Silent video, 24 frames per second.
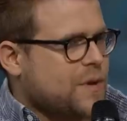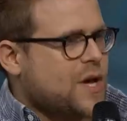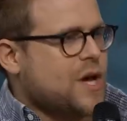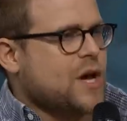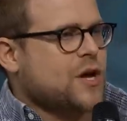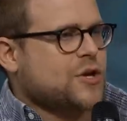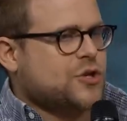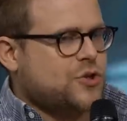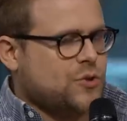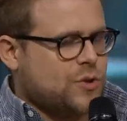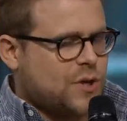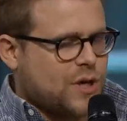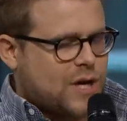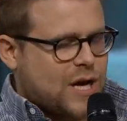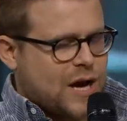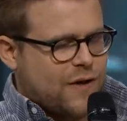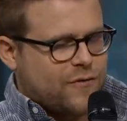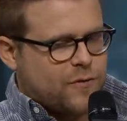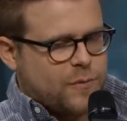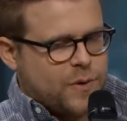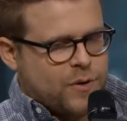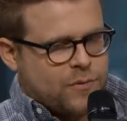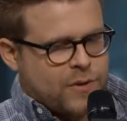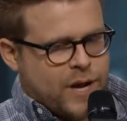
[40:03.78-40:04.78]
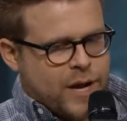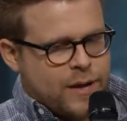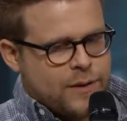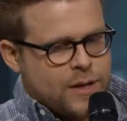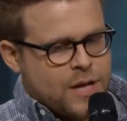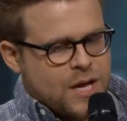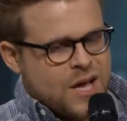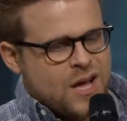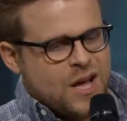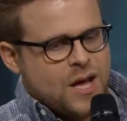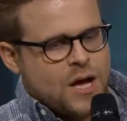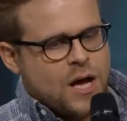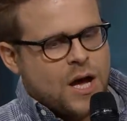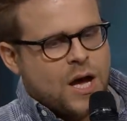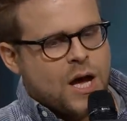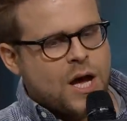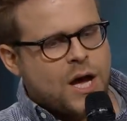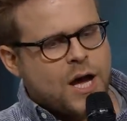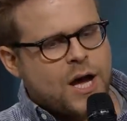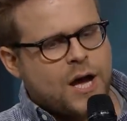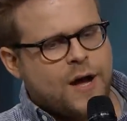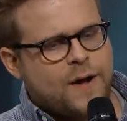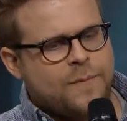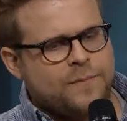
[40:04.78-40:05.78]
yeah. to the government, right?
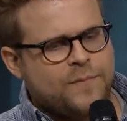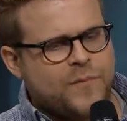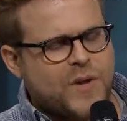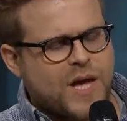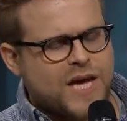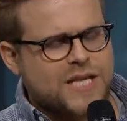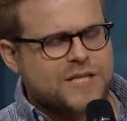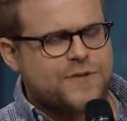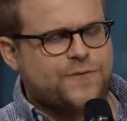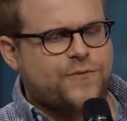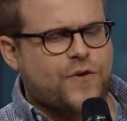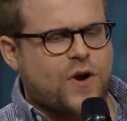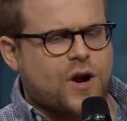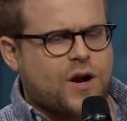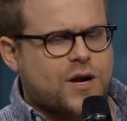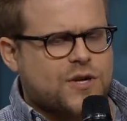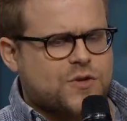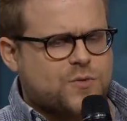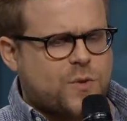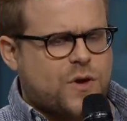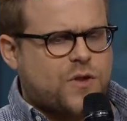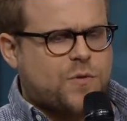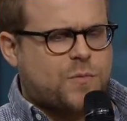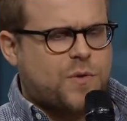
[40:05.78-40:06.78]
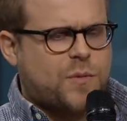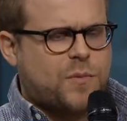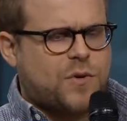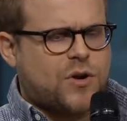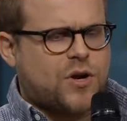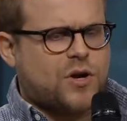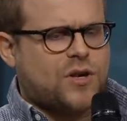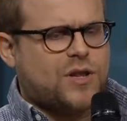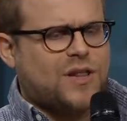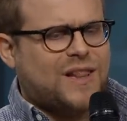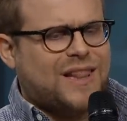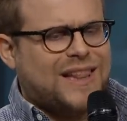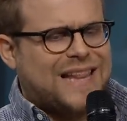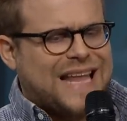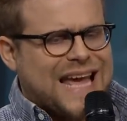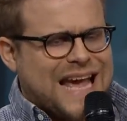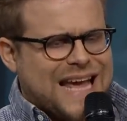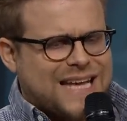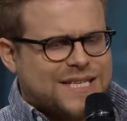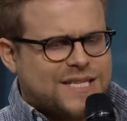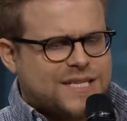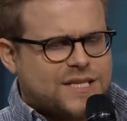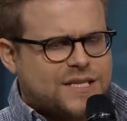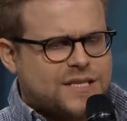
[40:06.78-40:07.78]
Um, as far as whether people are
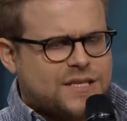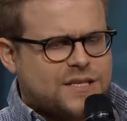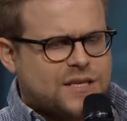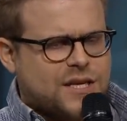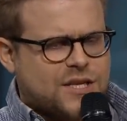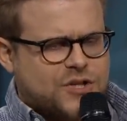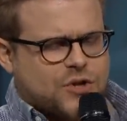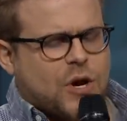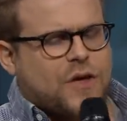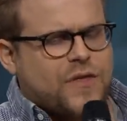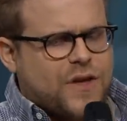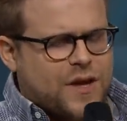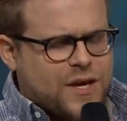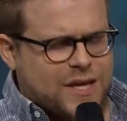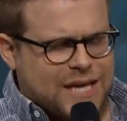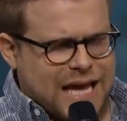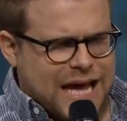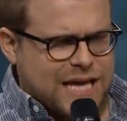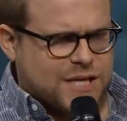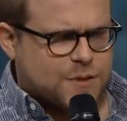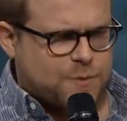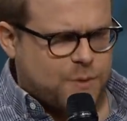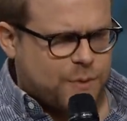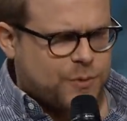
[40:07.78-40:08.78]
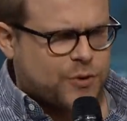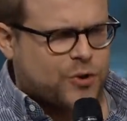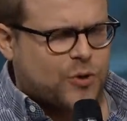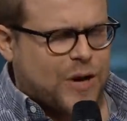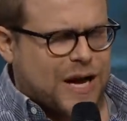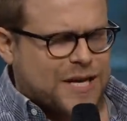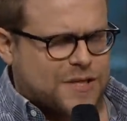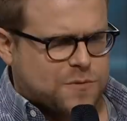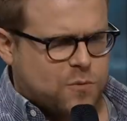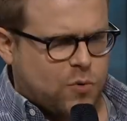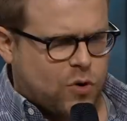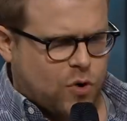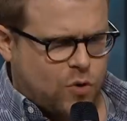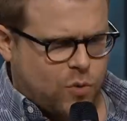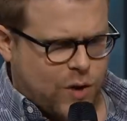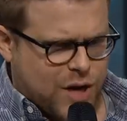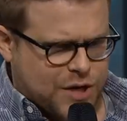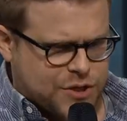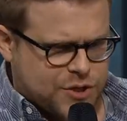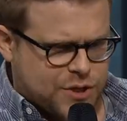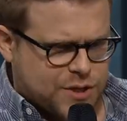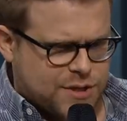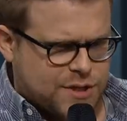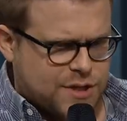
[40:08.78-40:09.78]
less, so I think, yes, people do ask more
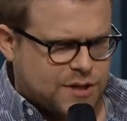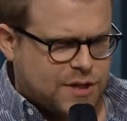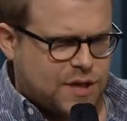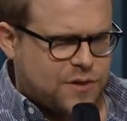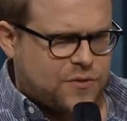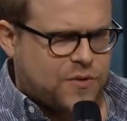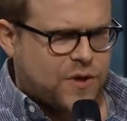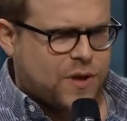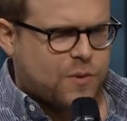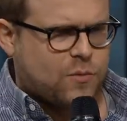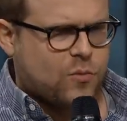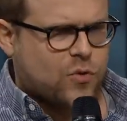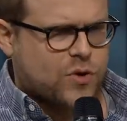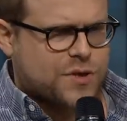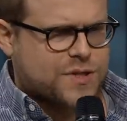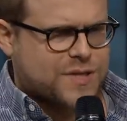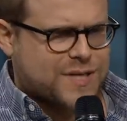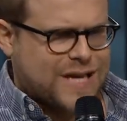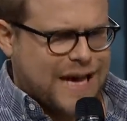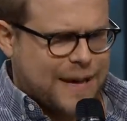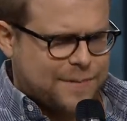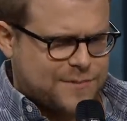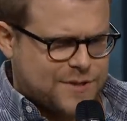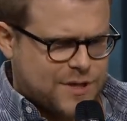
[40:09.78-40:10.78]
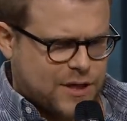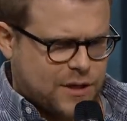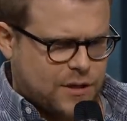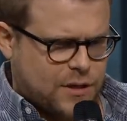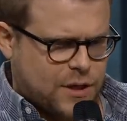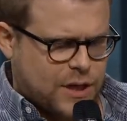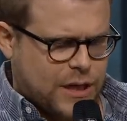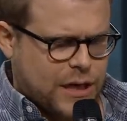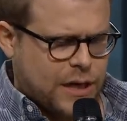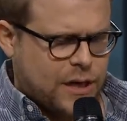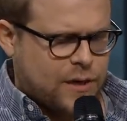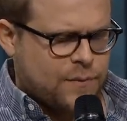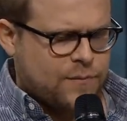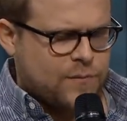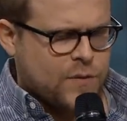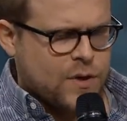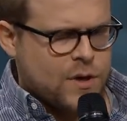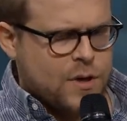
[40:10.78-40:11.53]
questions and they think more skeptically.